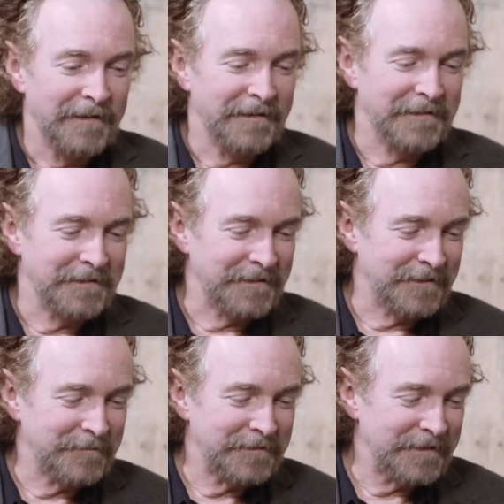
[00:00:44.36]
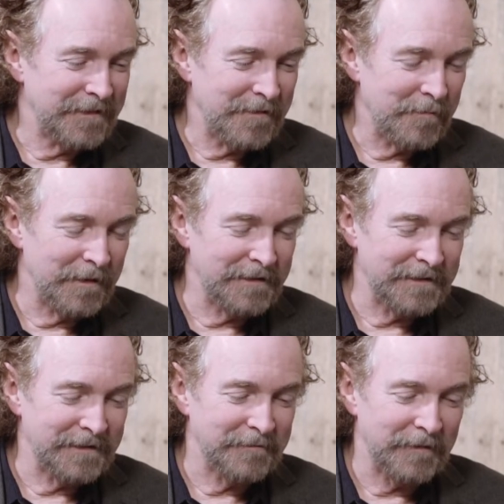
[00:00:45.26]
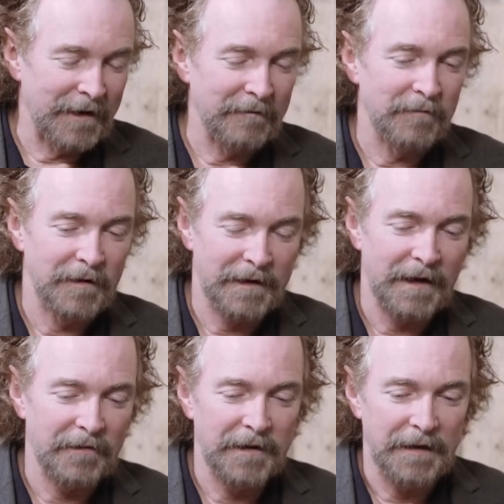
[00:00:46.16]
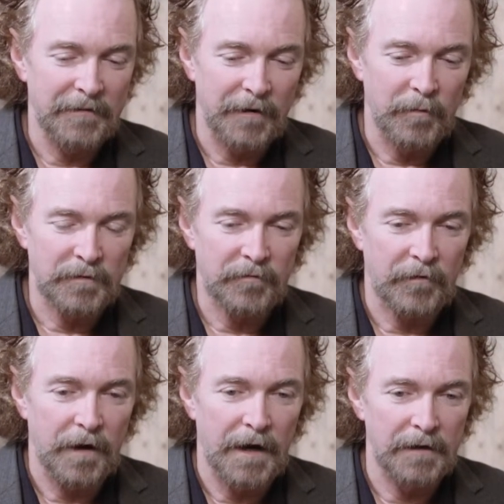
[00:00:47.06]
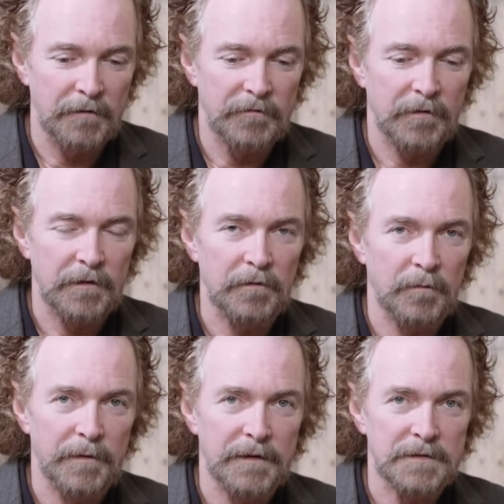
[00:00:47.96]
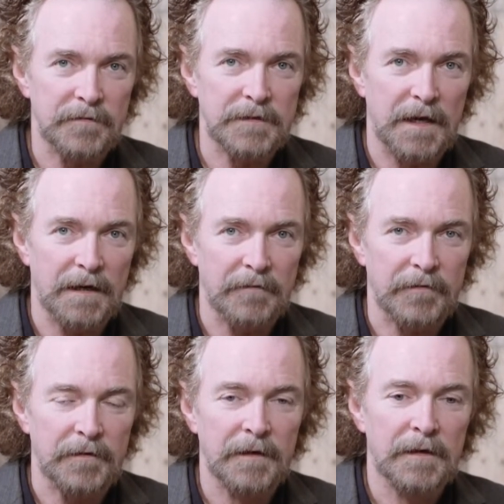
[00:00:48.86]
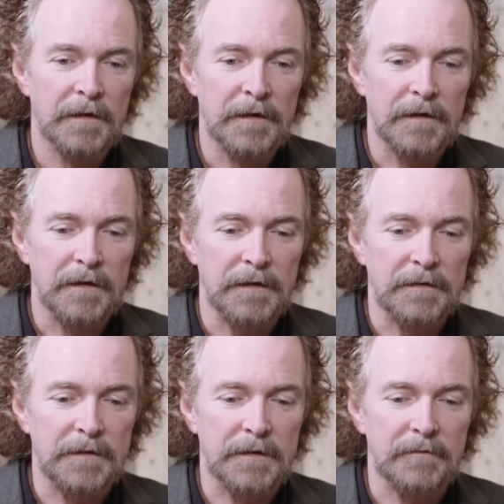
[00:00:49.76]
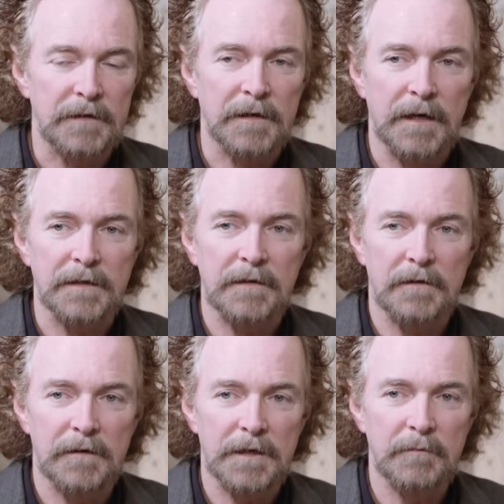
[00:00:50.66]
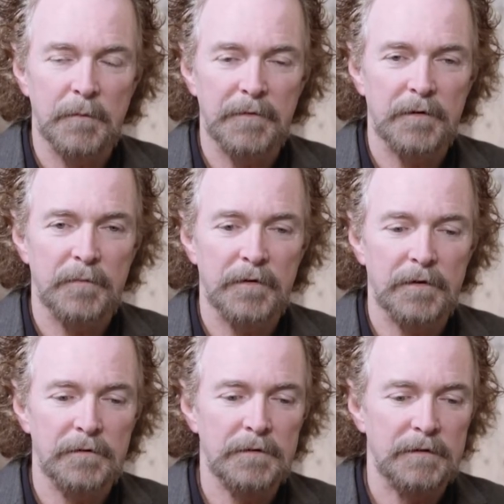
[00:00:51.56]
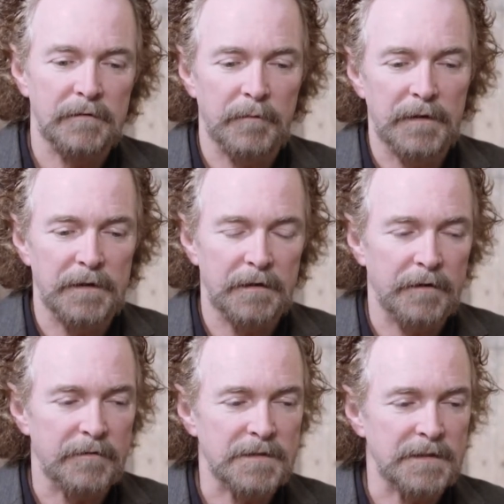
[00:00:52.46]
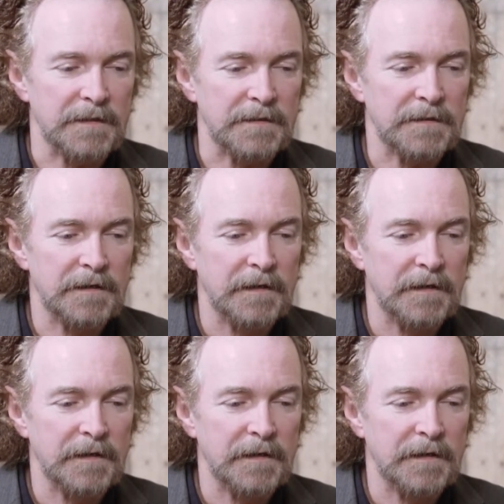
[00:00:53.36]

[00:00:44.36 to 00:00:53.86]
And when I got out of the Navy, I worked for IU for a little bit as a photographer, and then got the call to come up to Purdue, and I've been here ever since.